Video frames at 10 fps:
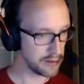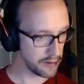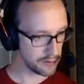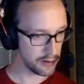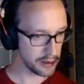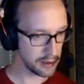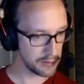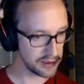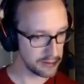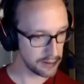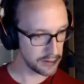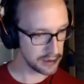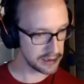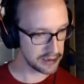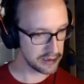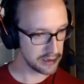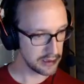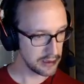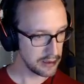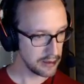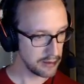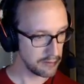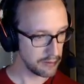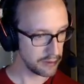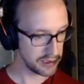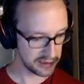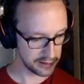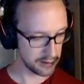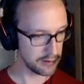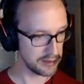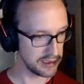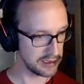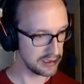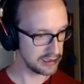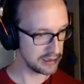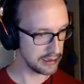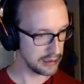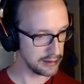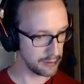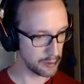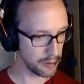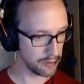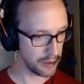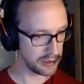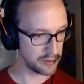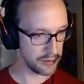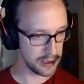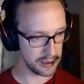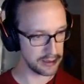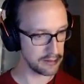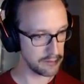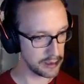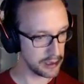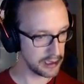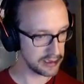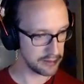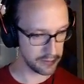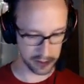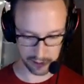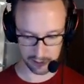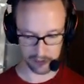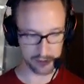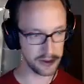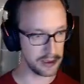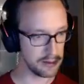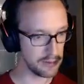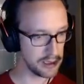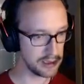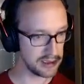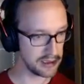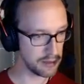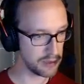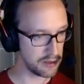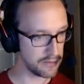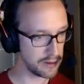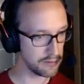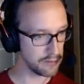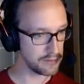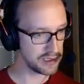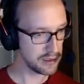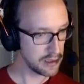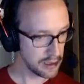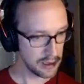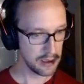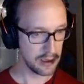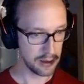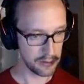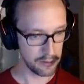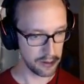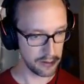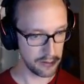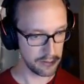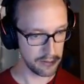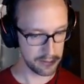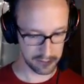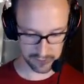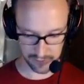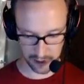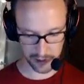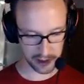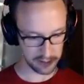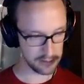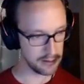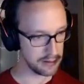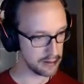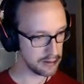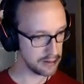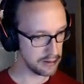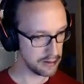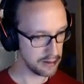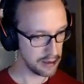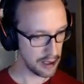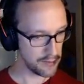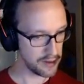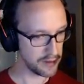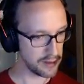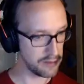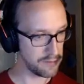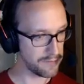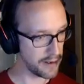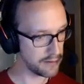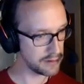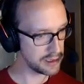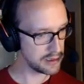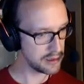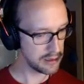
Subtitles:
The other logging was doing this. We will just go, since it's a little bit more widespread, I didn't realize, we're going to go and put it right inside modify rooms. We will vomit out everything that you found.